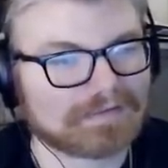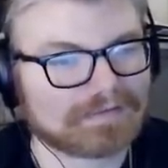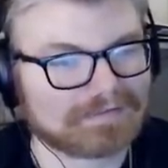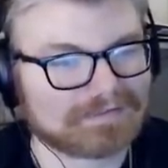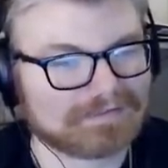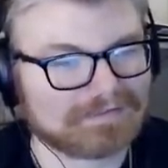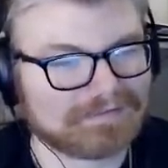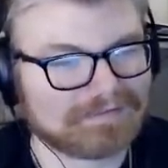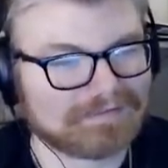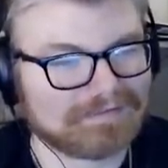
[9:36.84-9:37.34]

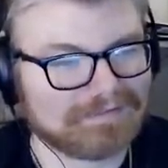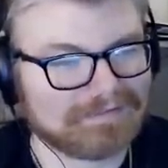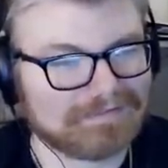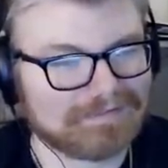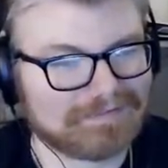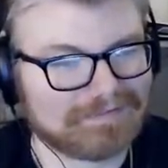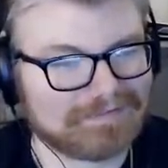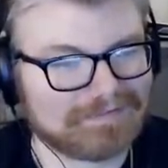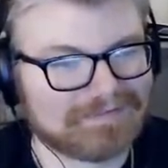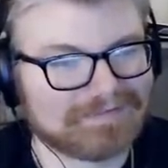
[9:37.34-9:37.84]

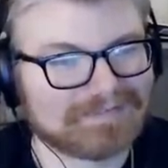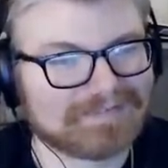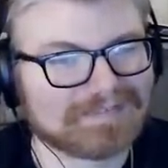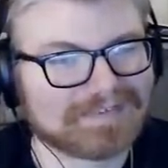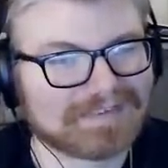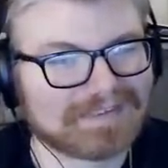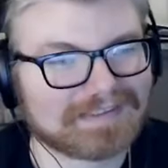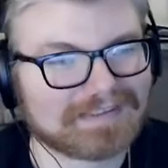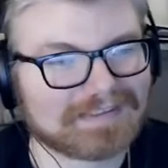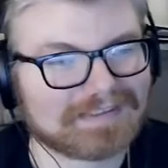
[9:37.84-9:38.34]

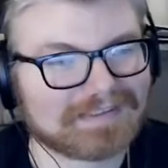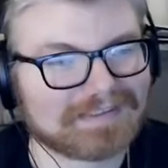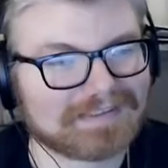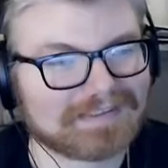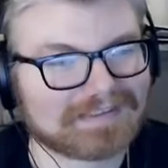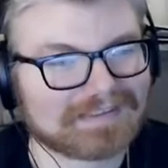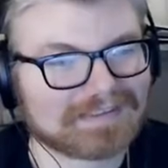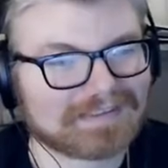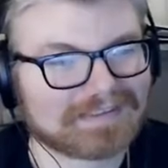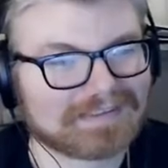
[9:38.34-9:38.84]

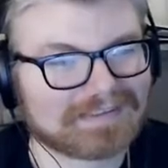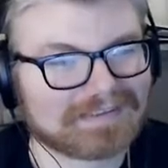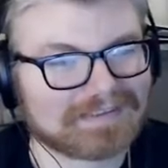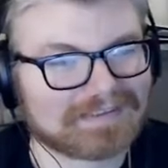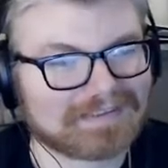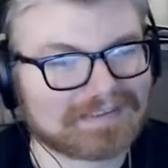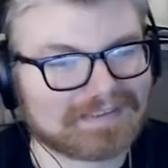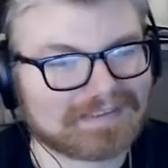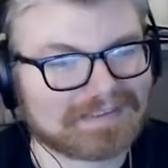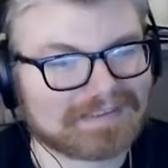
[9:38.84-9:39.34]

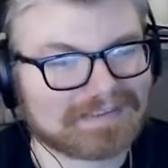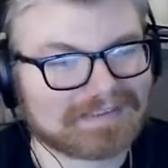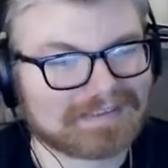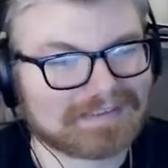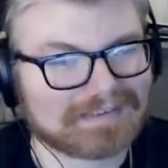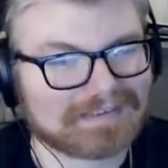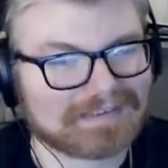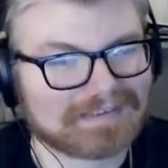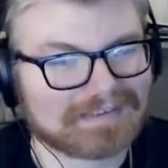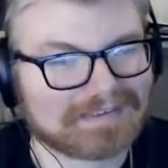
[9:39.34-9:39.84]

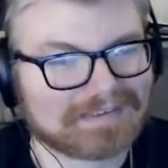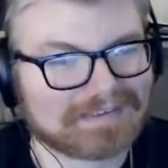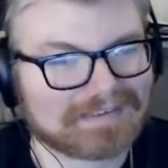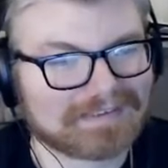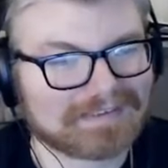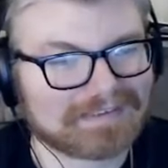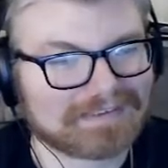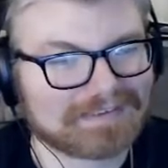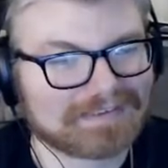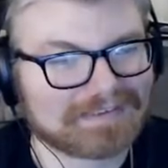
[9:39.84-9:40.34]

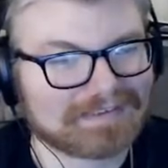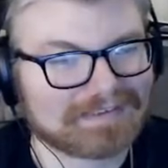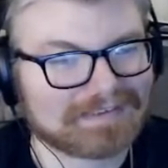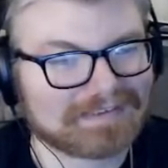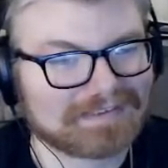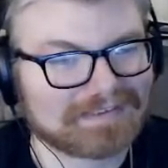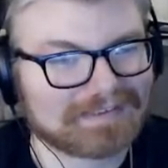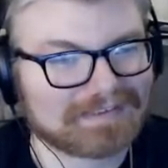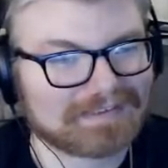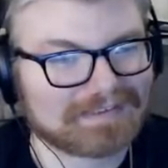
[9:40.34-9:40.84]

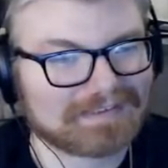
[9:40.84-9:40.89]
[no speech]